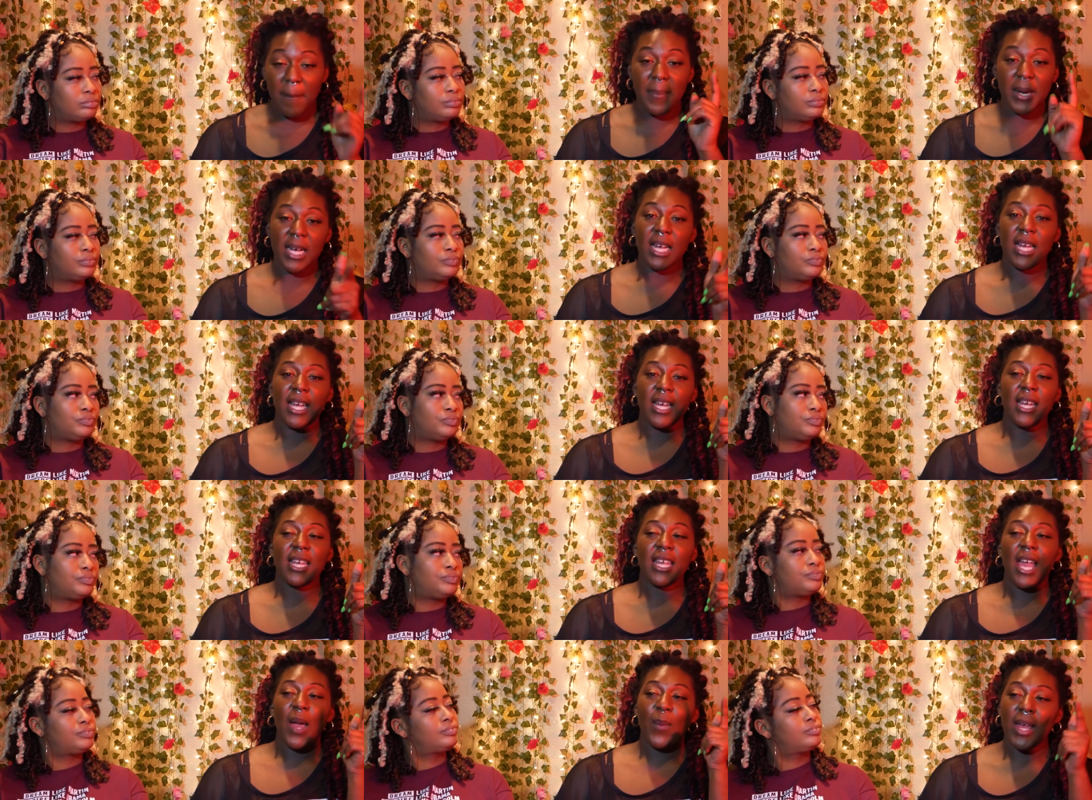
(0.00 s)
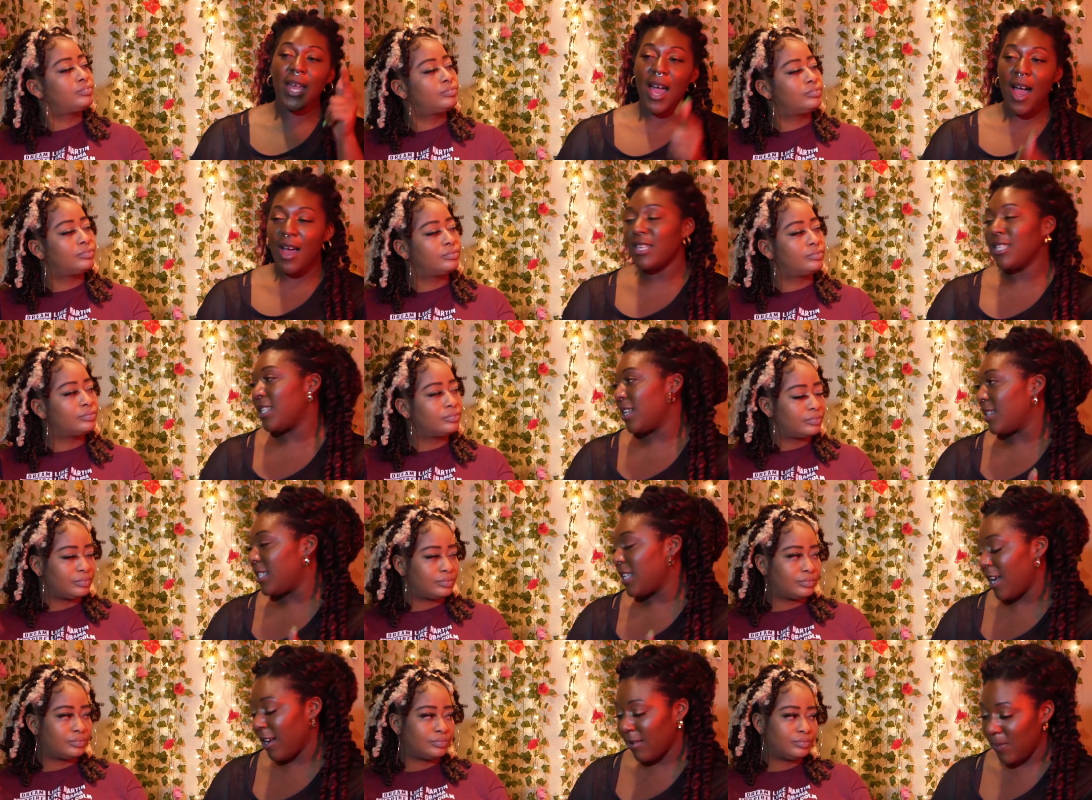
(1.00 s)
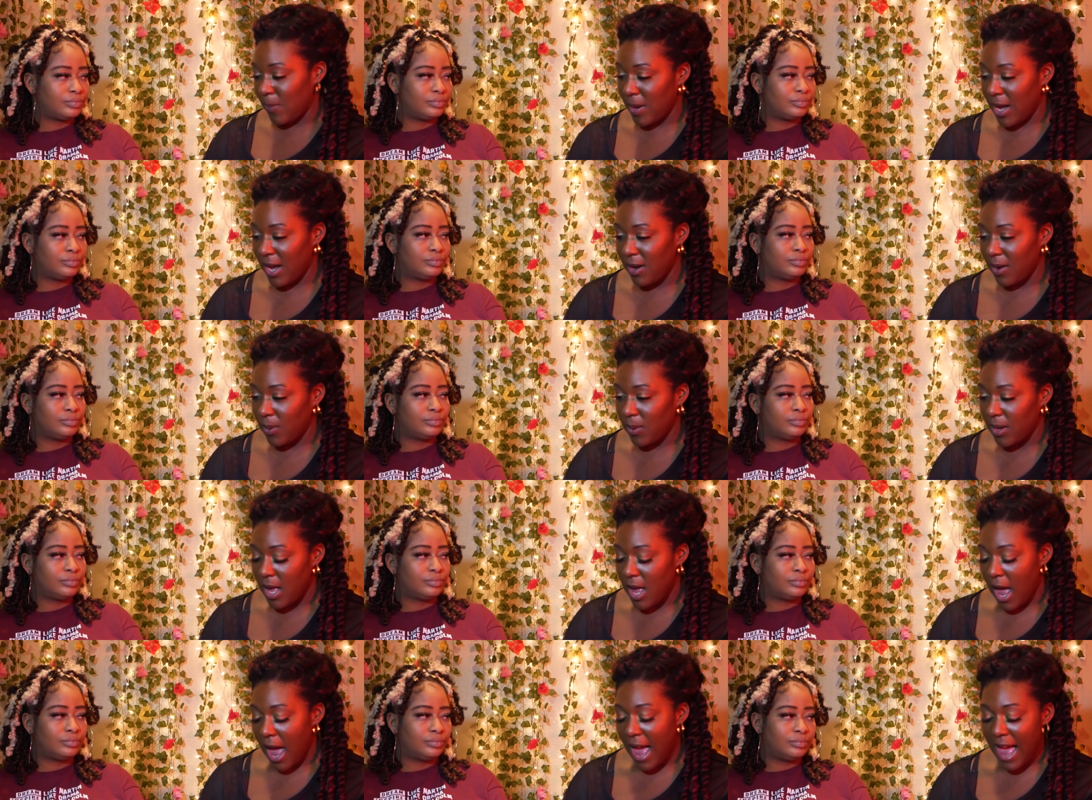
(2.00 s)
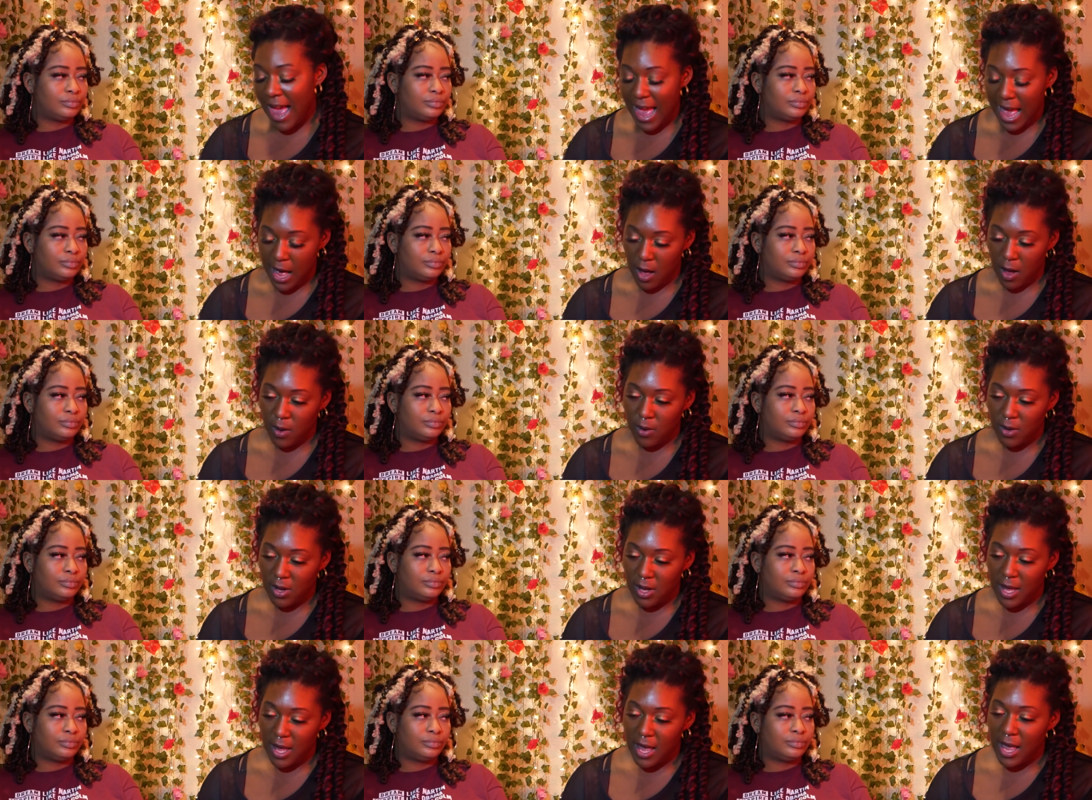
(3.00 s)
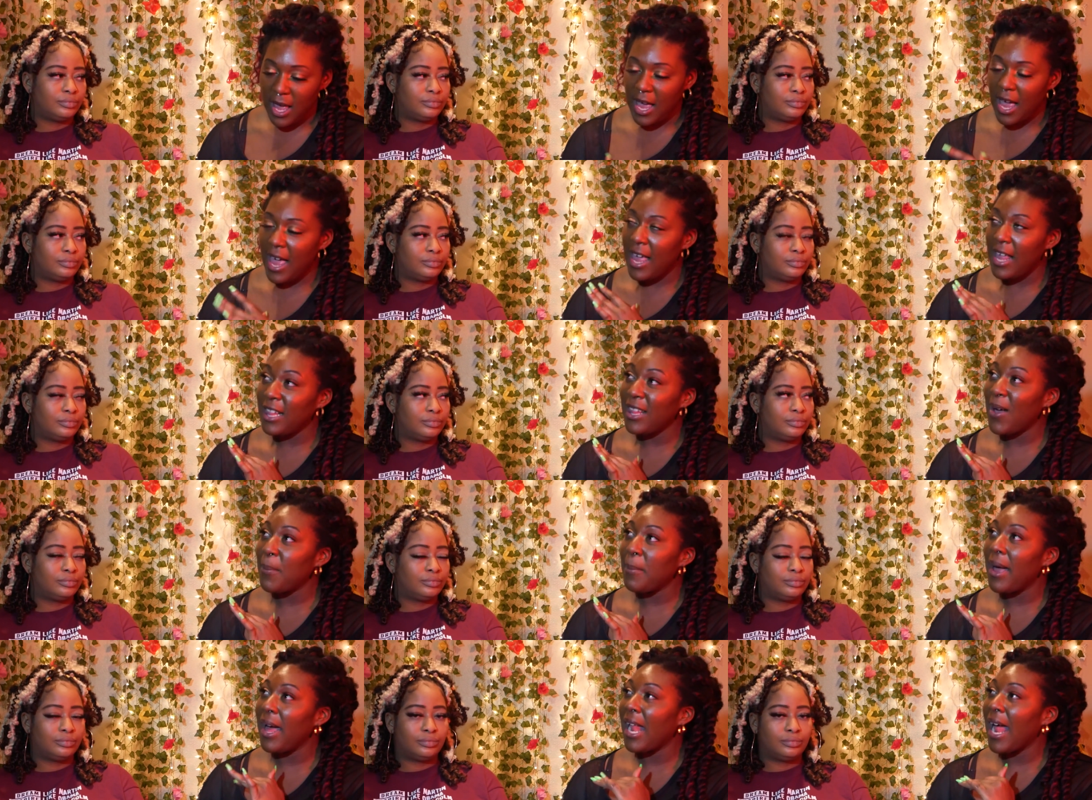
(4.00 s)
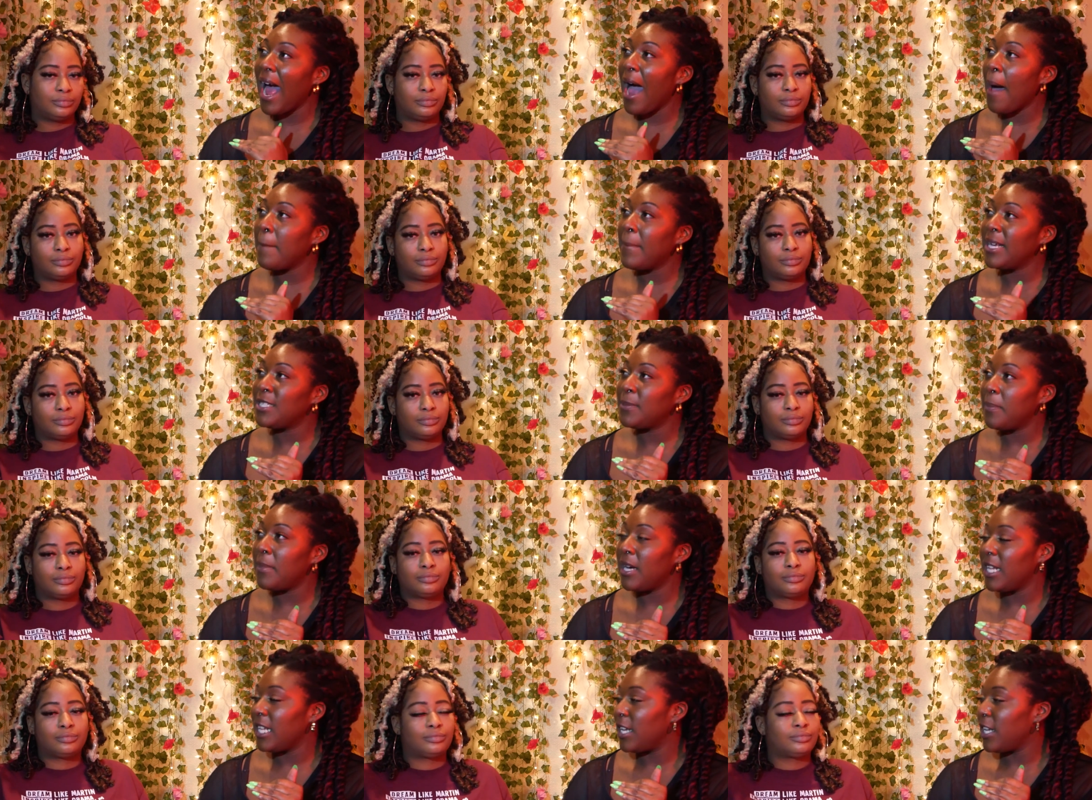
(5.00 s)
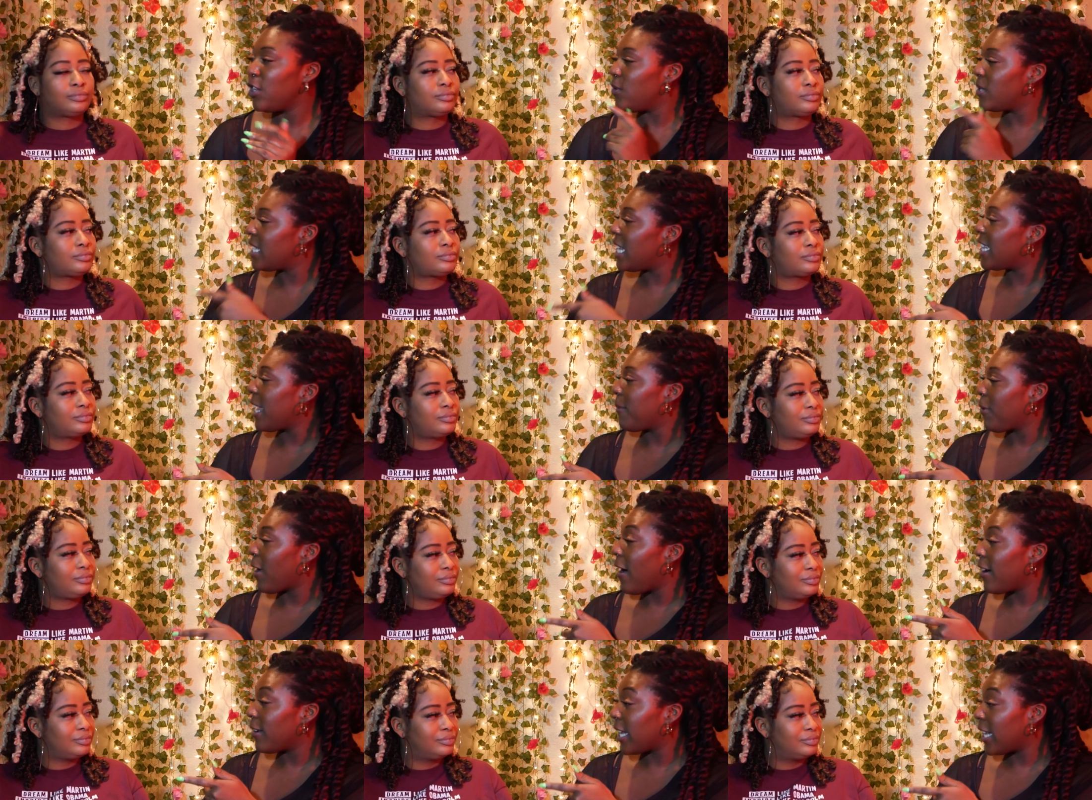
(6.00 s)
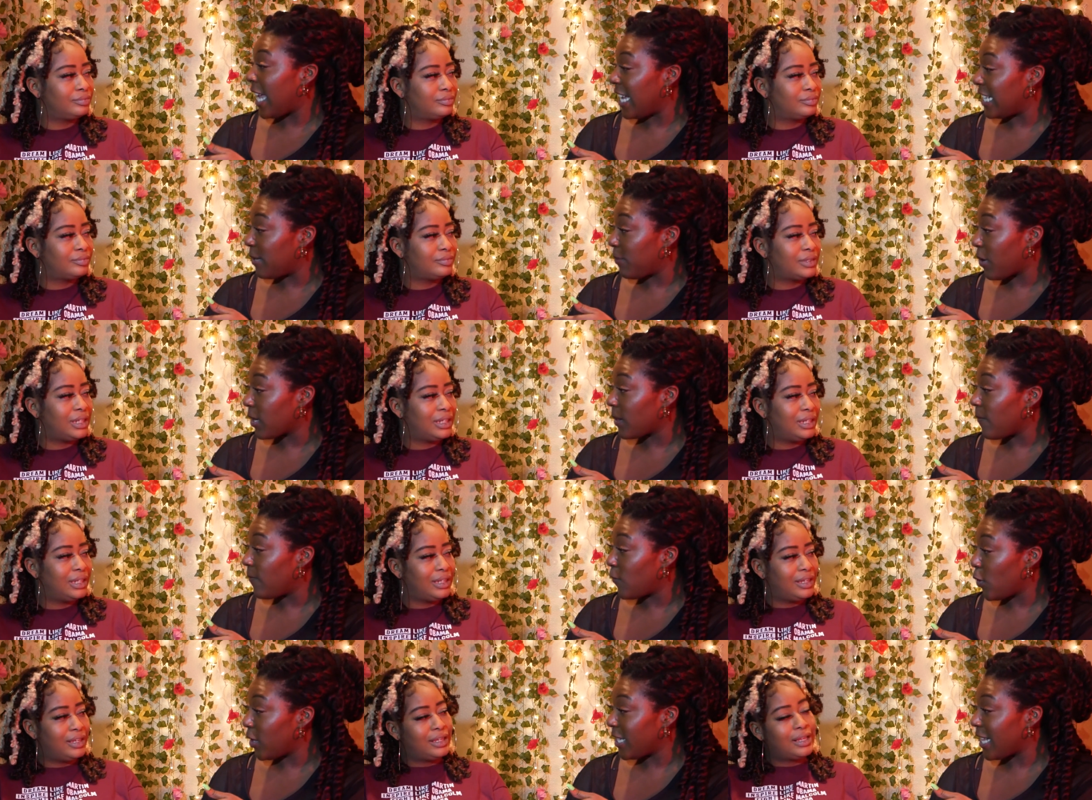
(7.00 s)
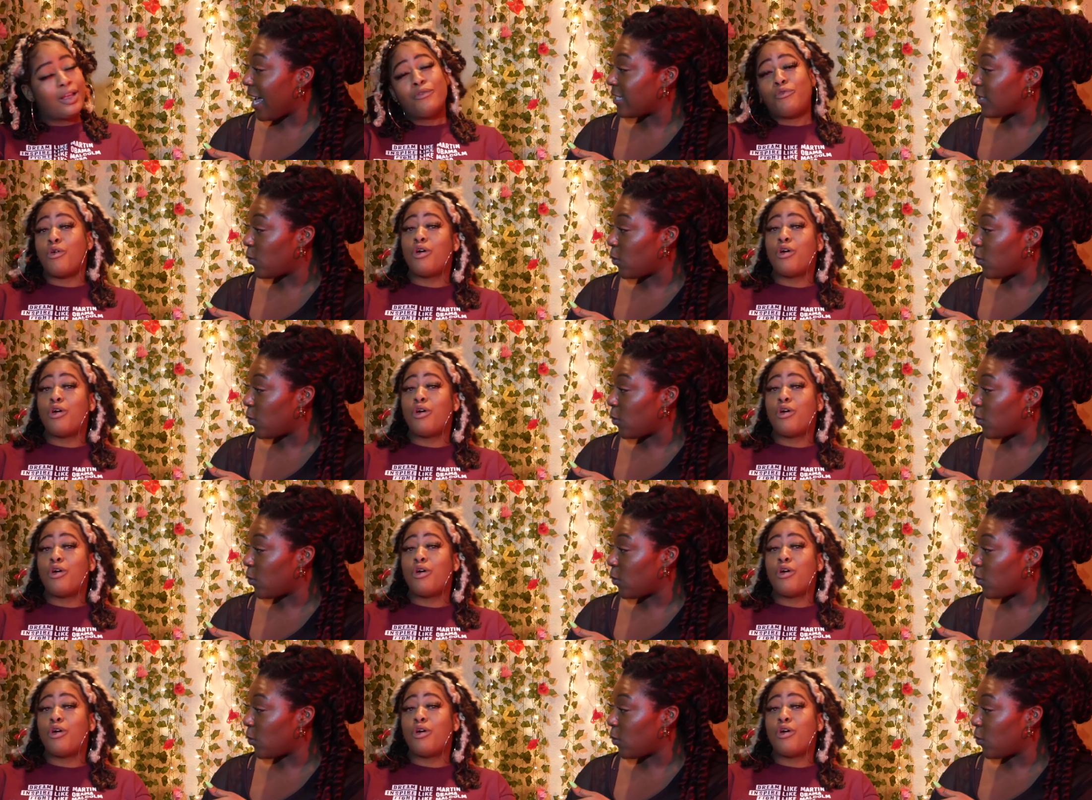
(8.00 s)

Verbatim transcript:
Speaker 1: But can we also talk about how, no matter how much money, you said they brought, Candy brought them 4,000